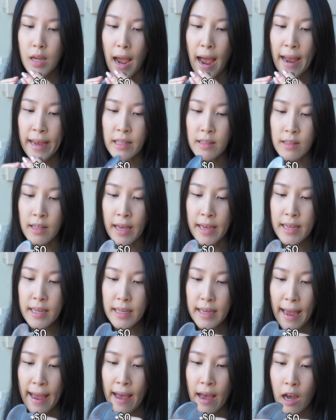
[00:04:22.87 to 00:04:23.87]
I like
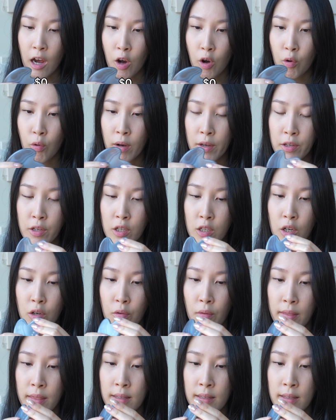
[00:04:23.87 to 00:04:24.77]
how, you know,